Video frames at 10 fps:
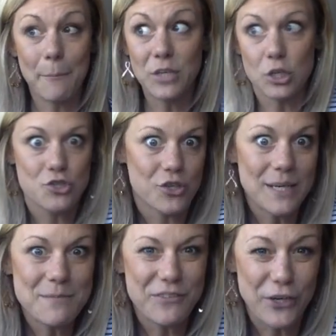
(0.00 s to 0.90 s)
your
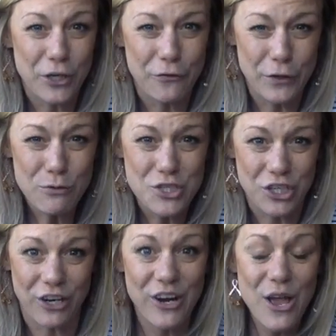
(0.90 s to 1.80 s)
dreams for your
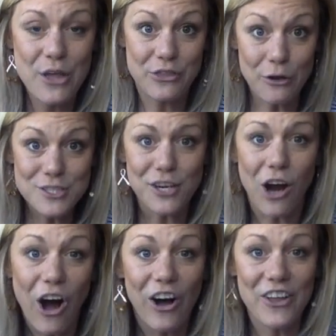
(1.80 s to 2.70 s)
future. Those
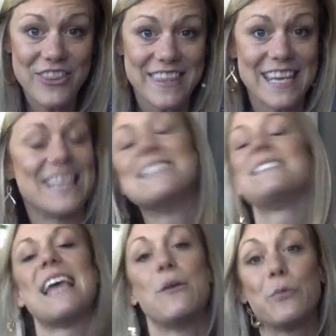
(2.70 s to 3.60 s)
are all
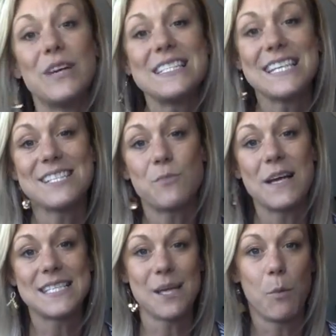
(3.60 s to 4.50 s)
things and reasons why
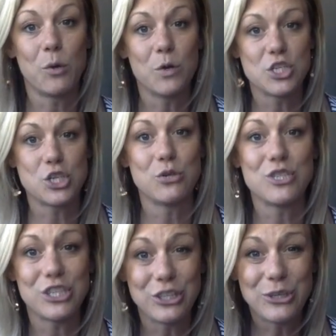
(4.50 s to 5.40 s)
someone would
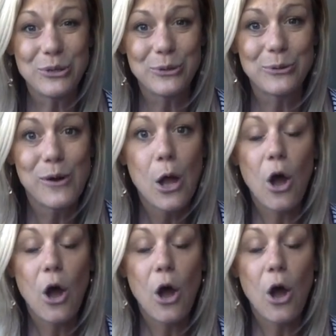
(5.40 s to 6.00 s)
choose you